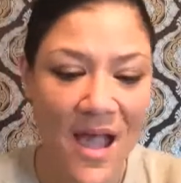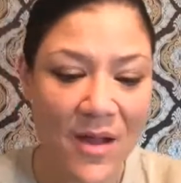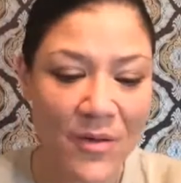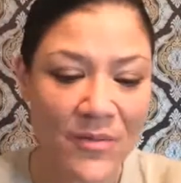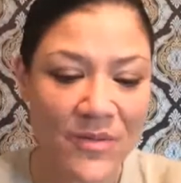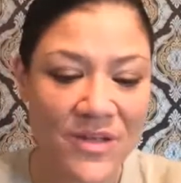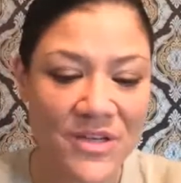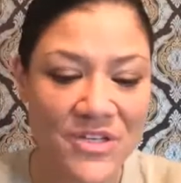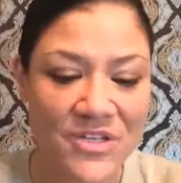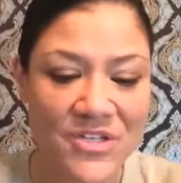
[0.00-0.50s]
I
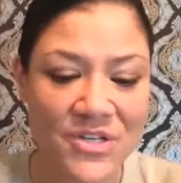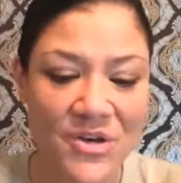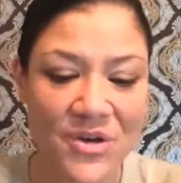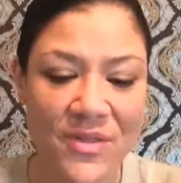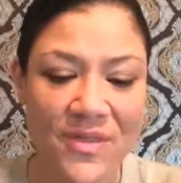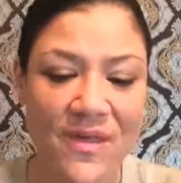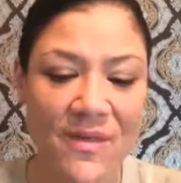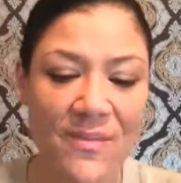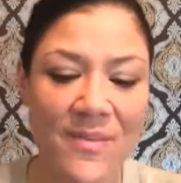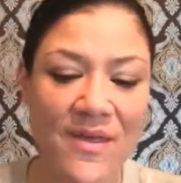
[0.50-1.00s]

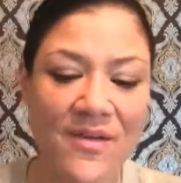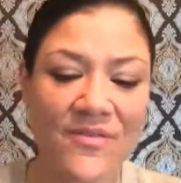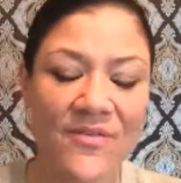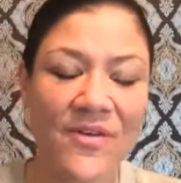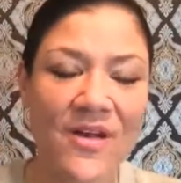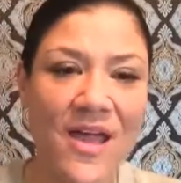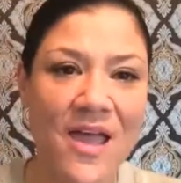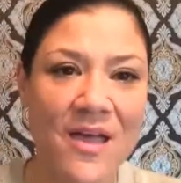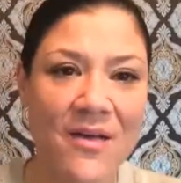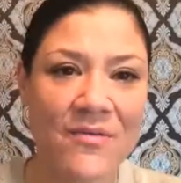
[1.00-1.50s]
reassure them that
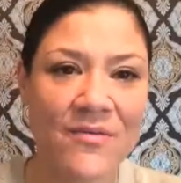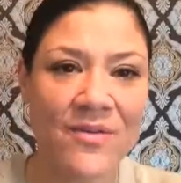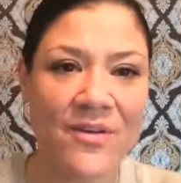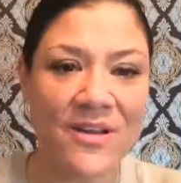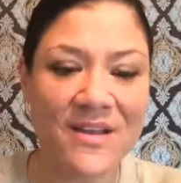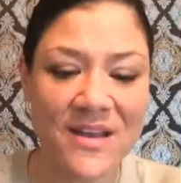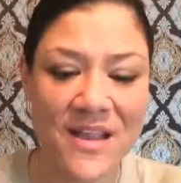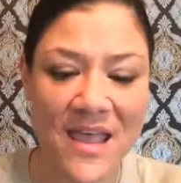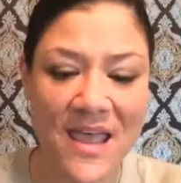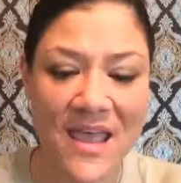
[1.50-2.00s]
for
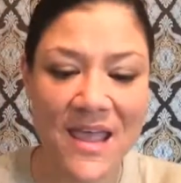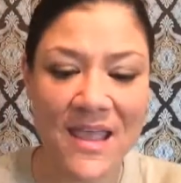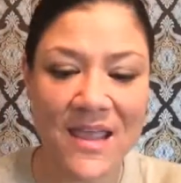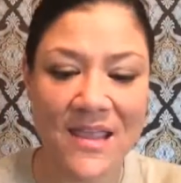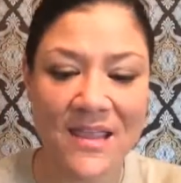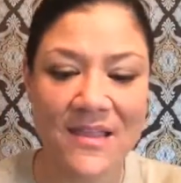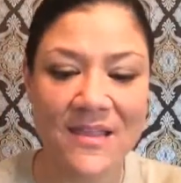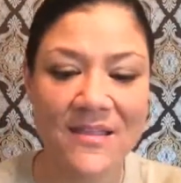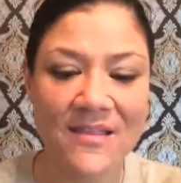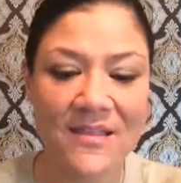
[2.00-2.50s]
every
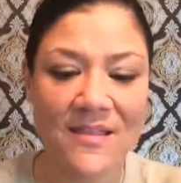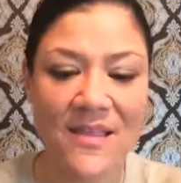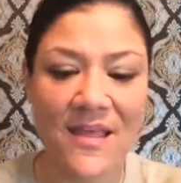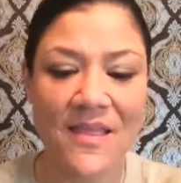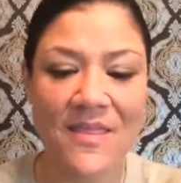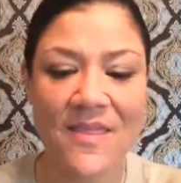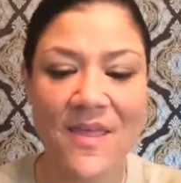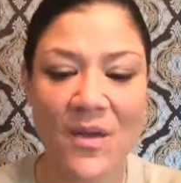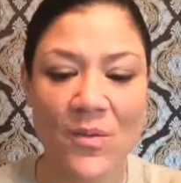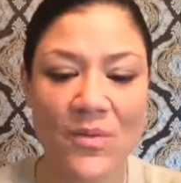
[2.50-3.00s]
day
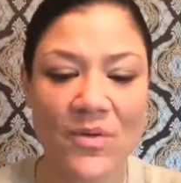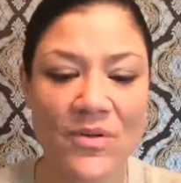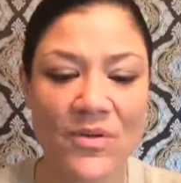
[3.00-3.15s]
that they